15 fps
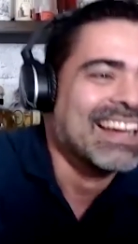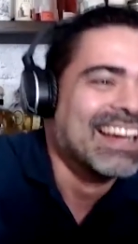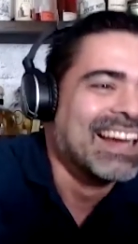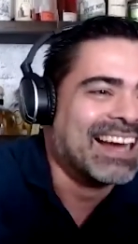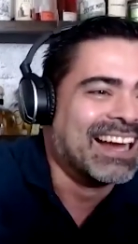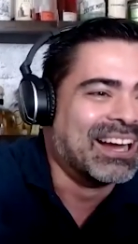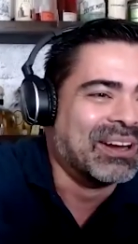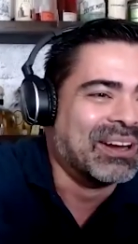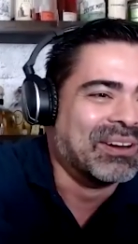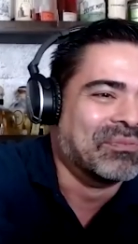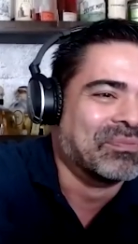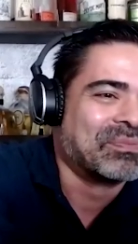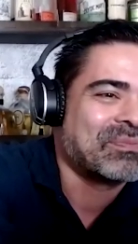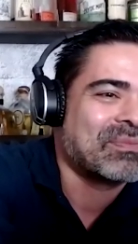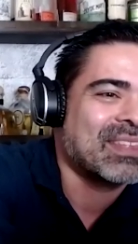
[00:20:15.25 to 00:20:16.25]

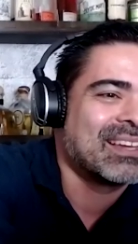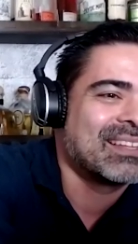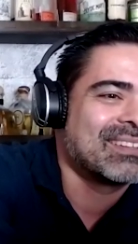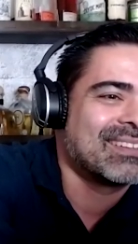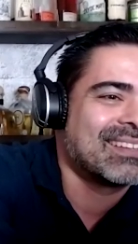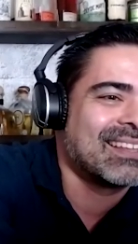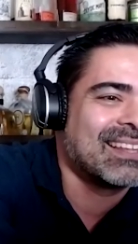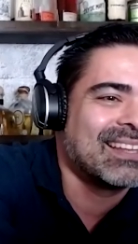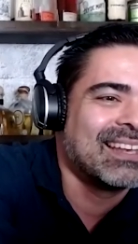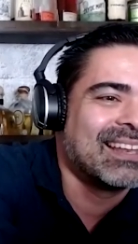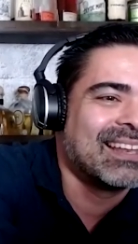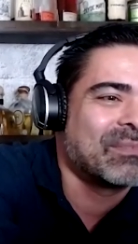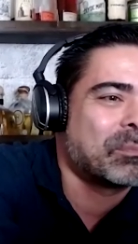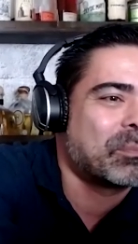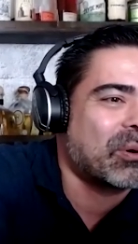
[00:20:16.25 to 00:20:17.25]
Um,
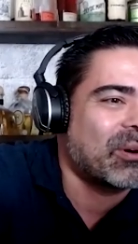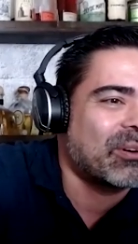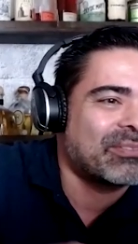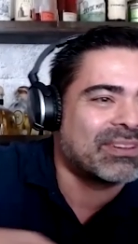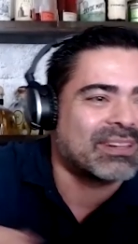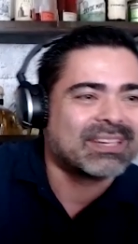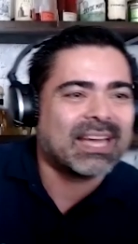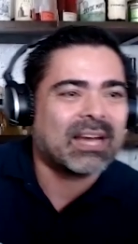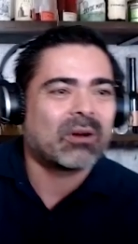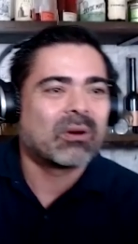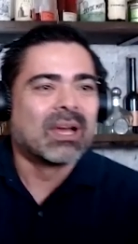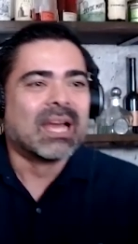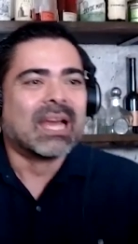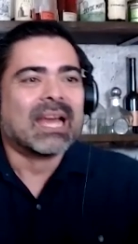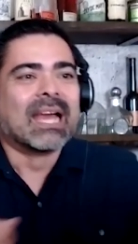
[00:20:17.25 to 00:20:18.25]
perfect. Now,
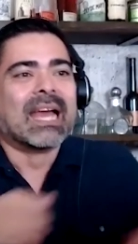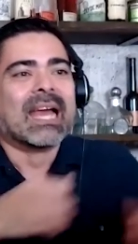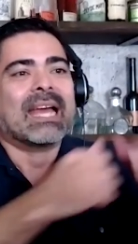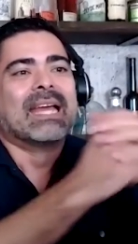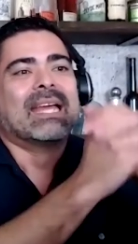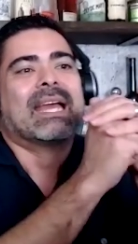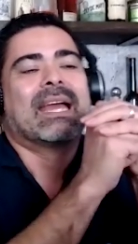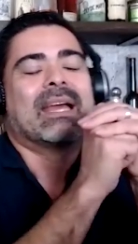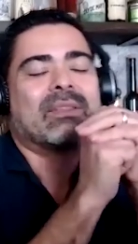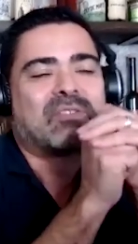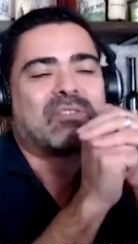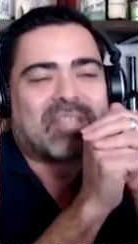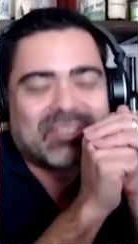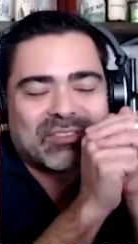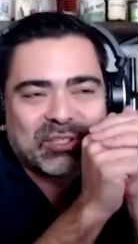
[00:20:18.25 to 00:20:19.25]

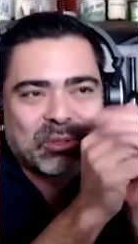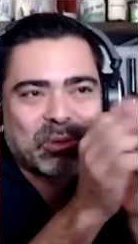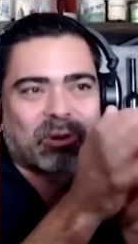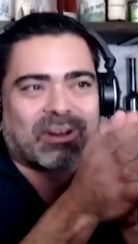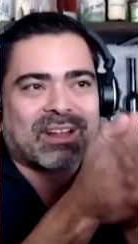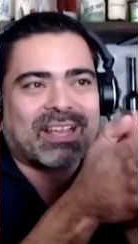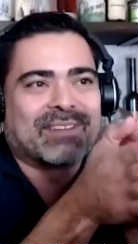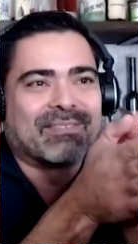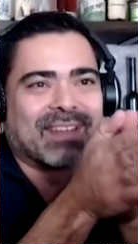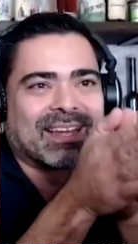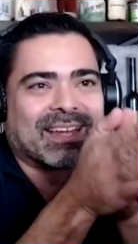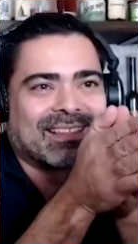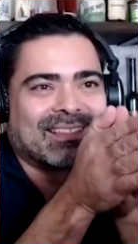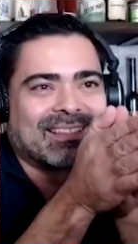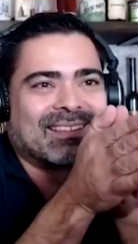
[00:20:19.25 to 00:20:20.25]
since you are kind of
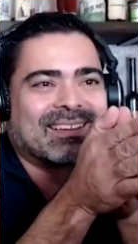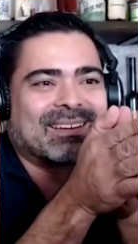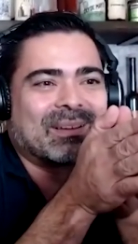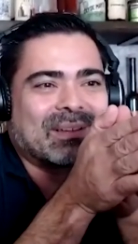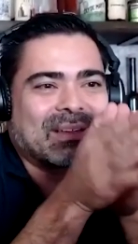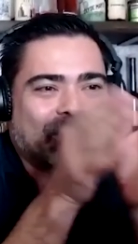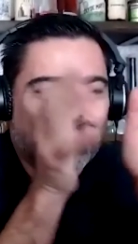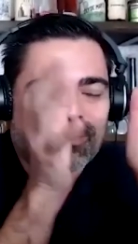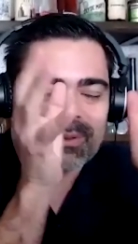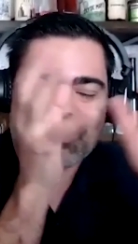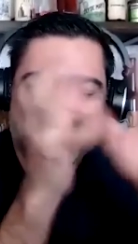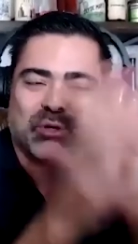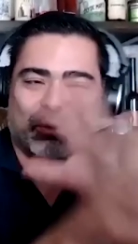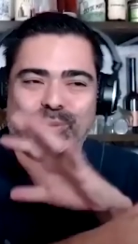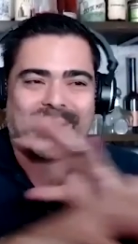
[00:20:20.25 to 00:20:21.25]
like
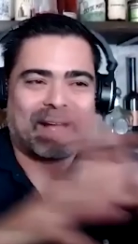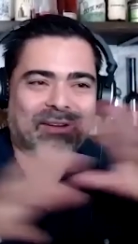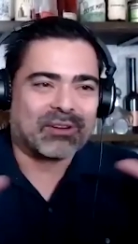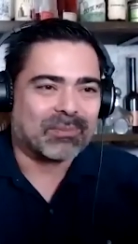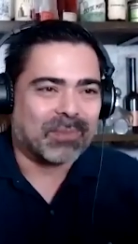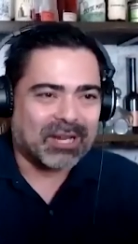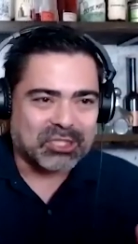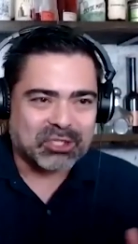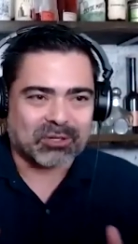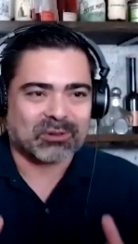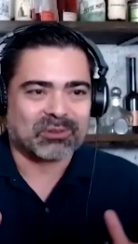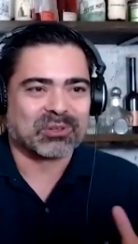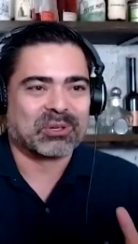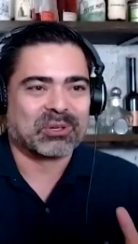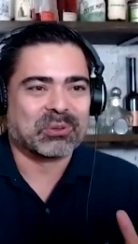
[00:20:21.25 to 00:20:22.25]
surrounded by
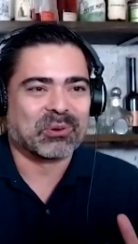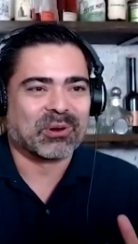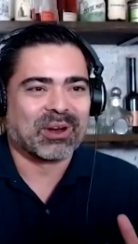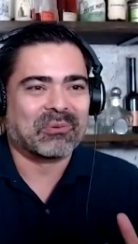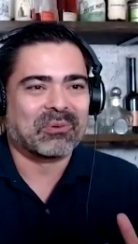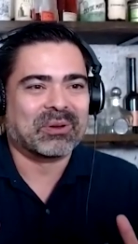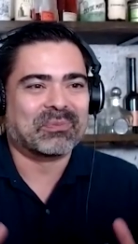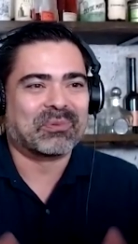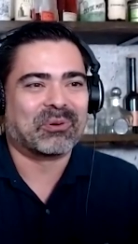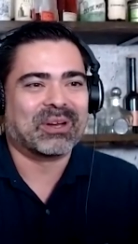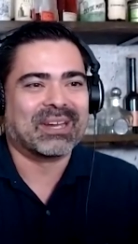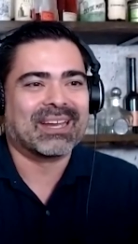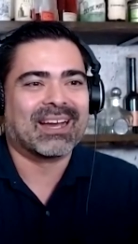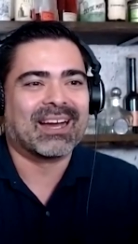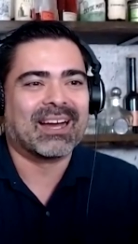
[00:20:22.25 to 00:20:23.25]
sugars, or you were at one
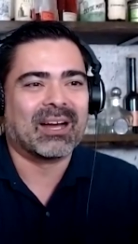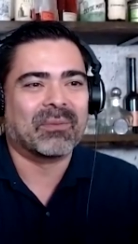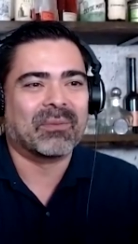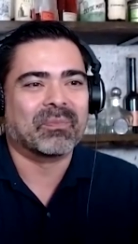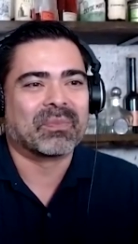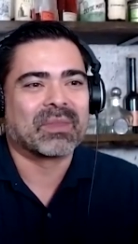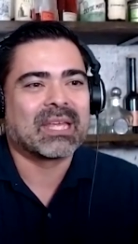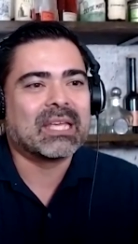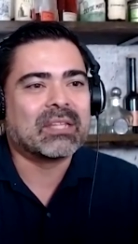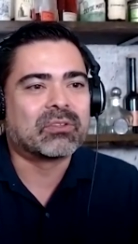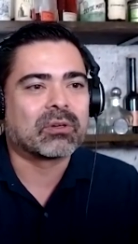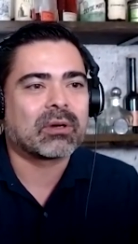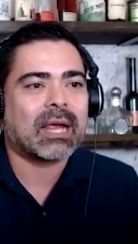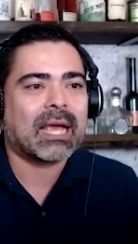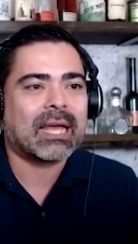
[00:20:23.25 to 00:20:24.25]
point, um, is
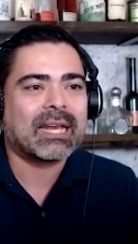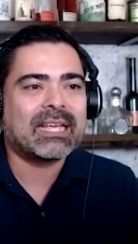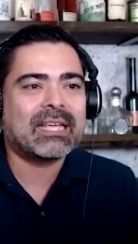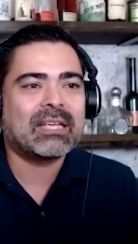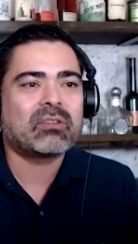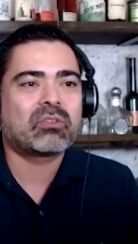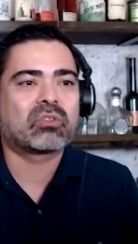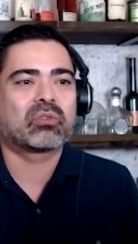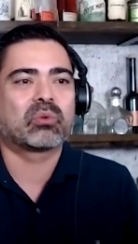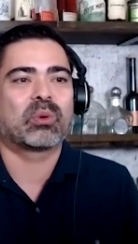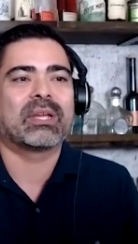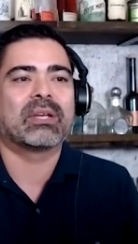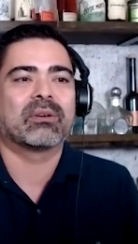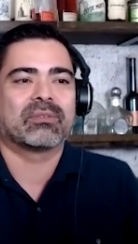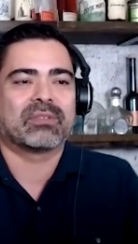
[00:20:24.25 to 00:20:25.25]
there any
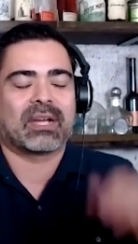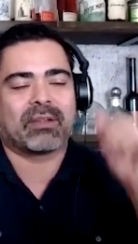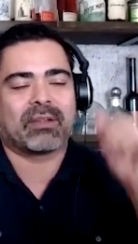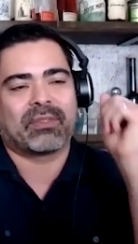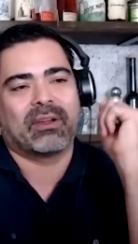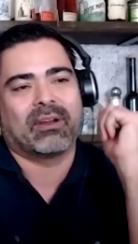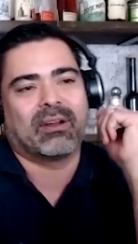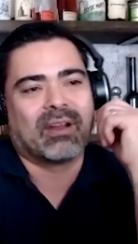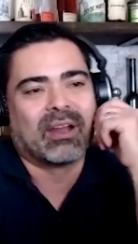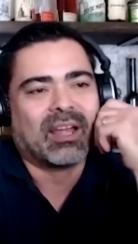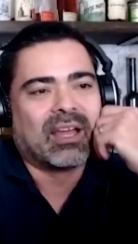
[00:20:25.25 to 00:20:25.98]
sweeteners out there